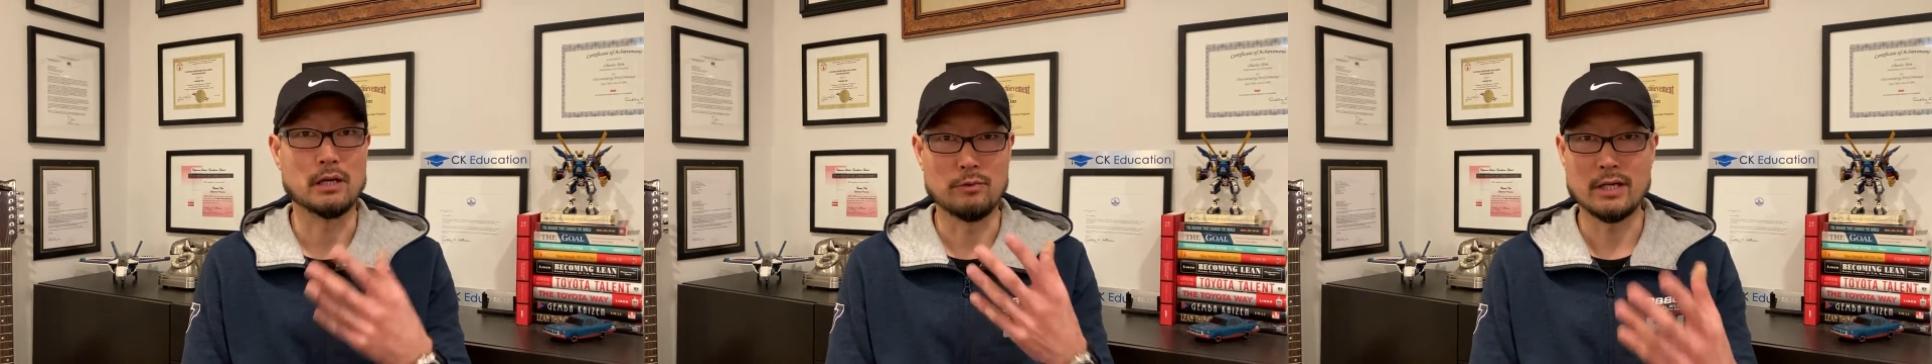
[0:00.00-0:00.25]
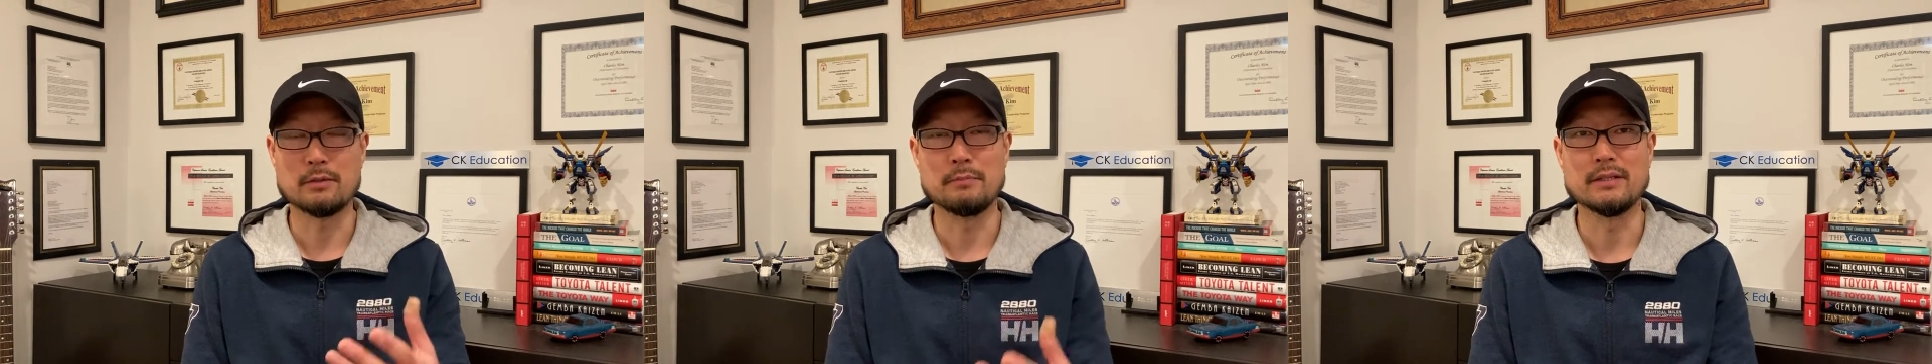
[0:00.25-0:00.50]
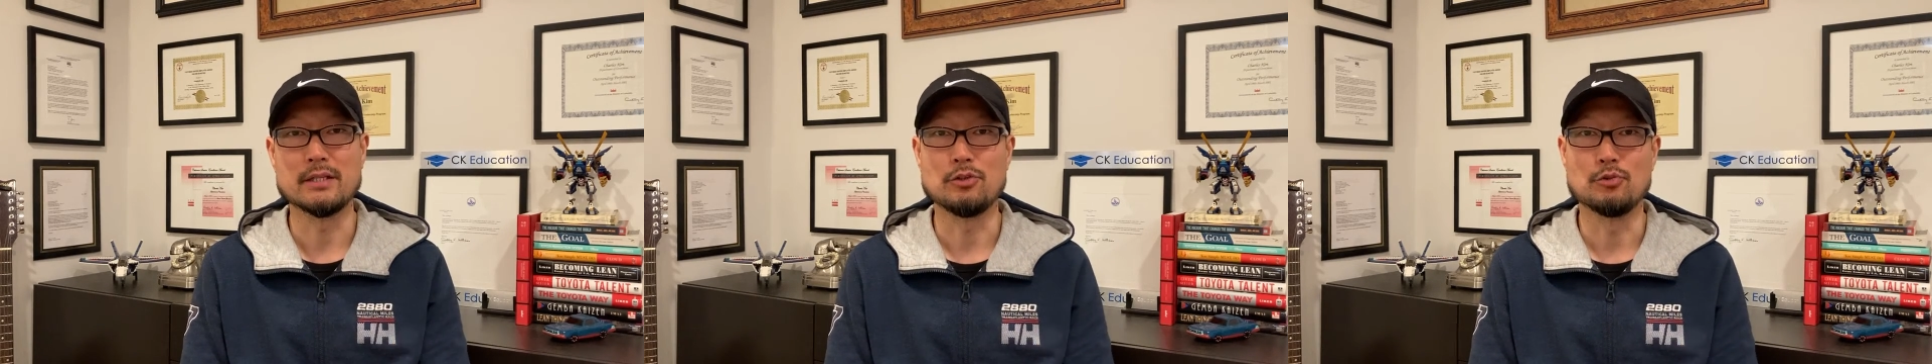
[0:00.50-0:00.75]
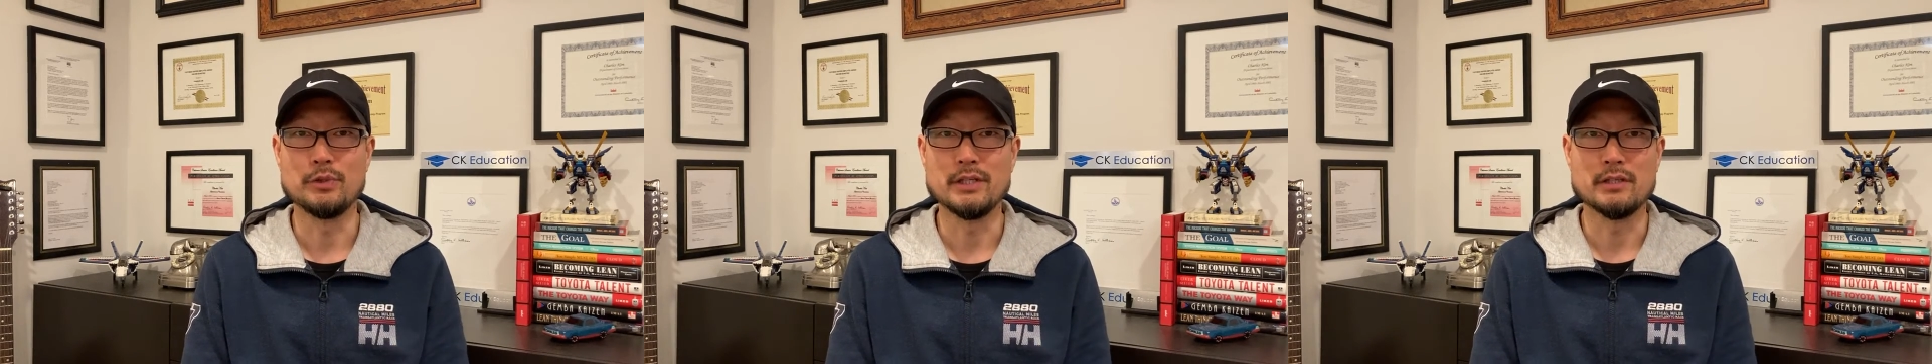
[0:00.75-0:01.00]
I recommend that
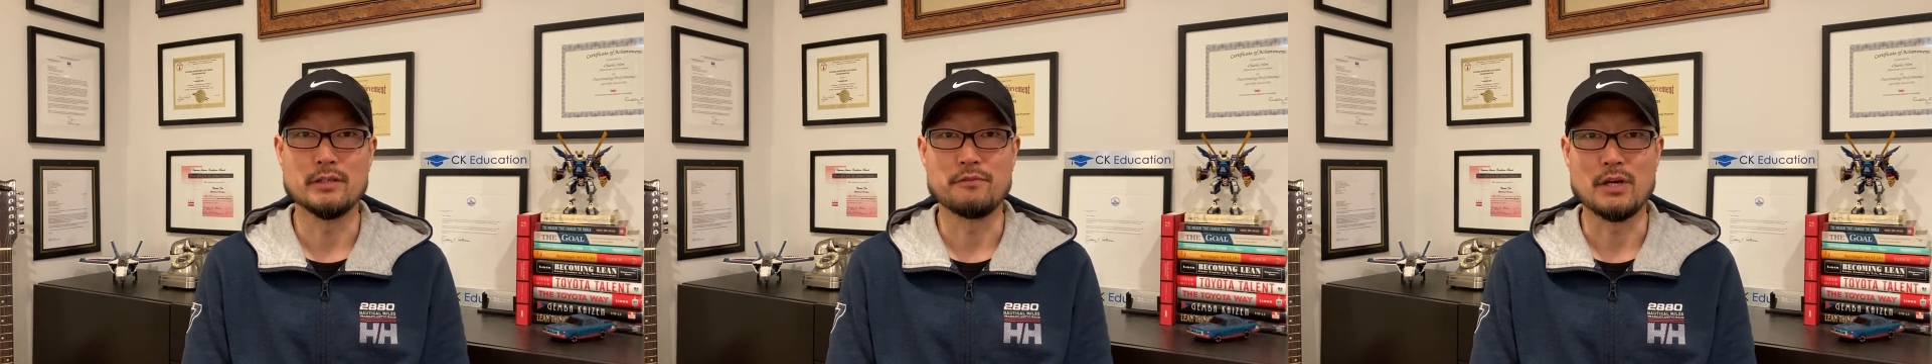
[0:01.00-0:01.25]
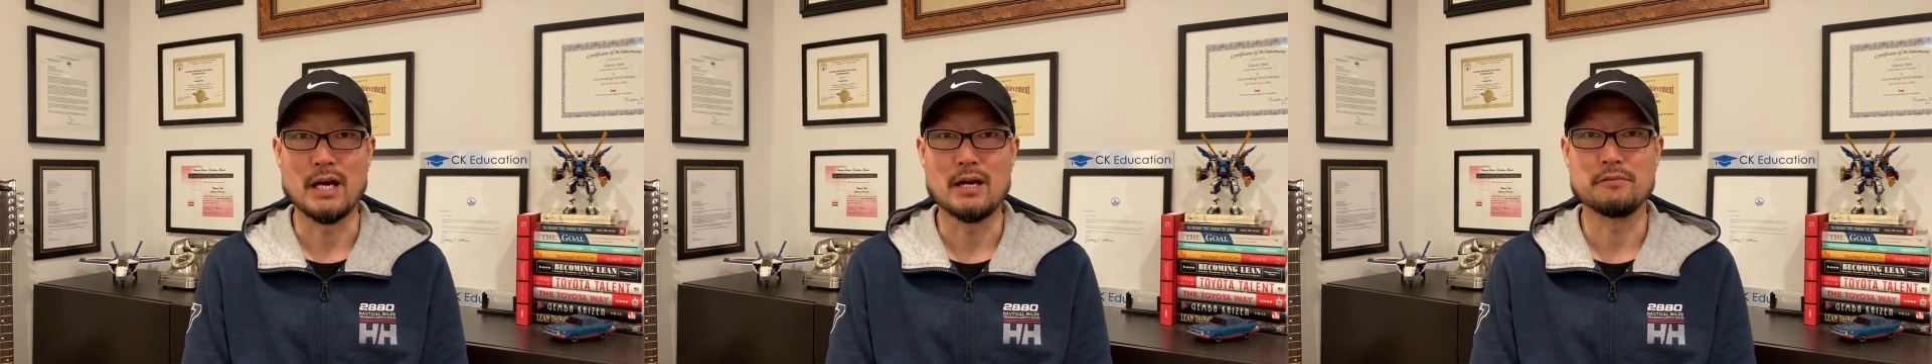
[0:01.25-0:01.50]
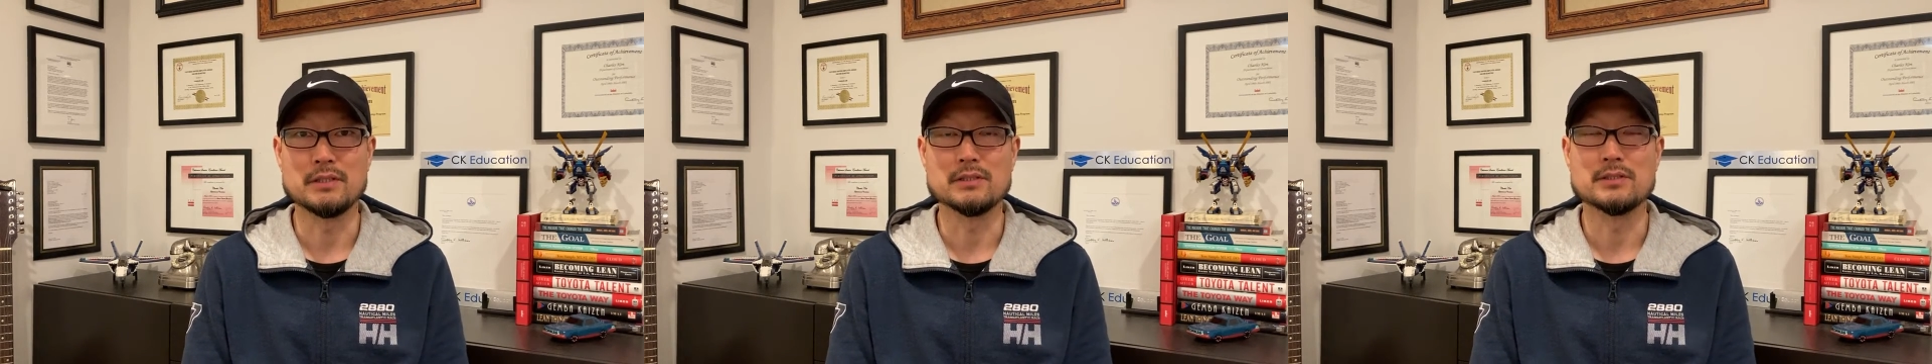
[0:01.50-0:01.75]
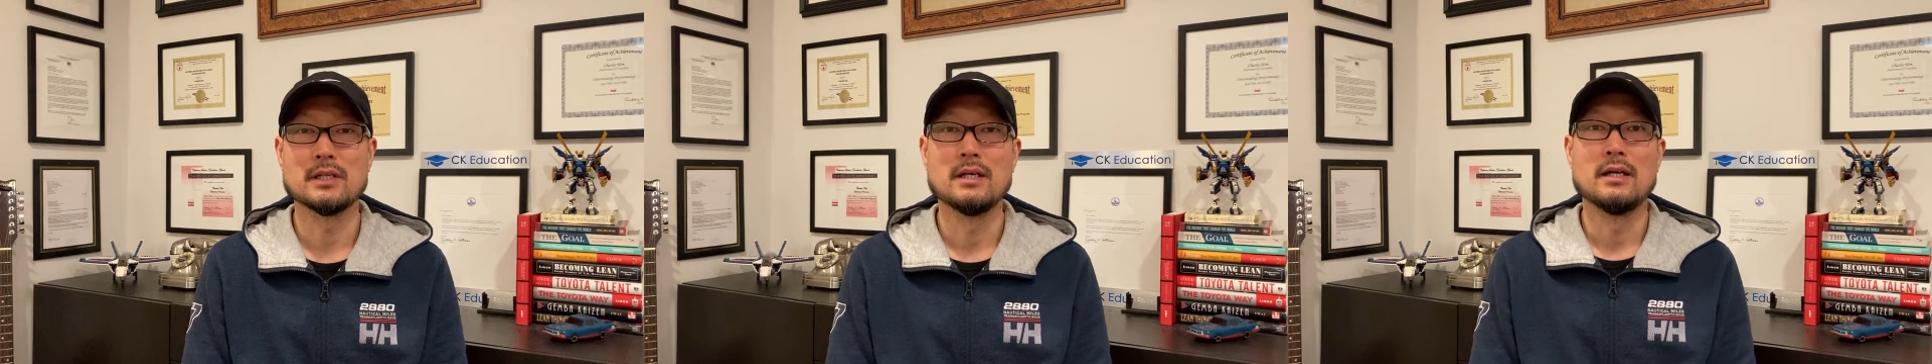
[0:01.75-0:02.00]
you read it if you
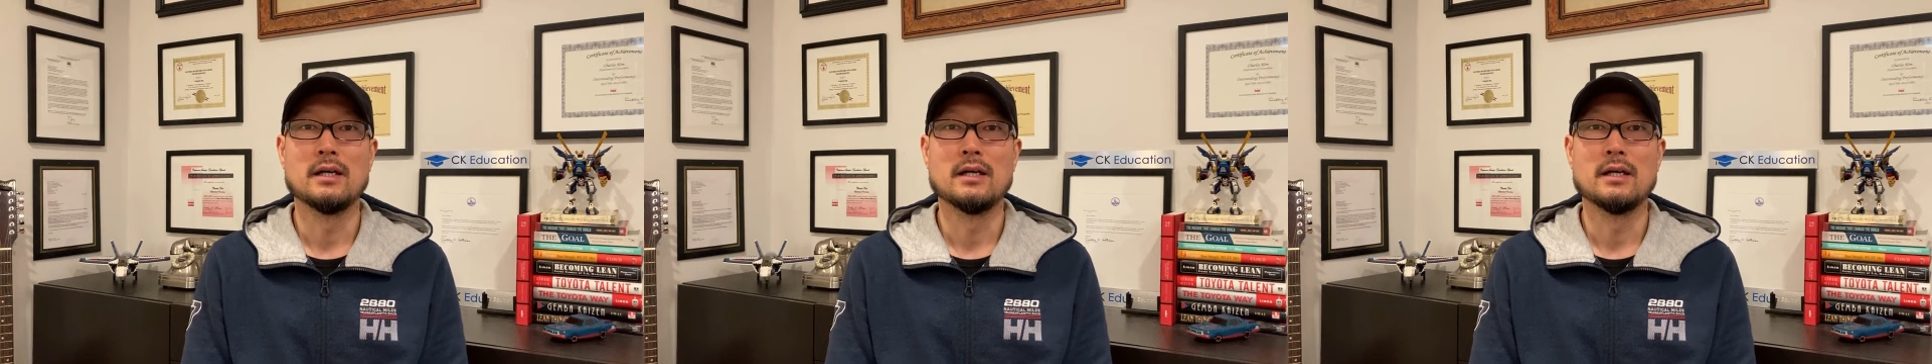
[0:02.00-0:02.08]
haven't.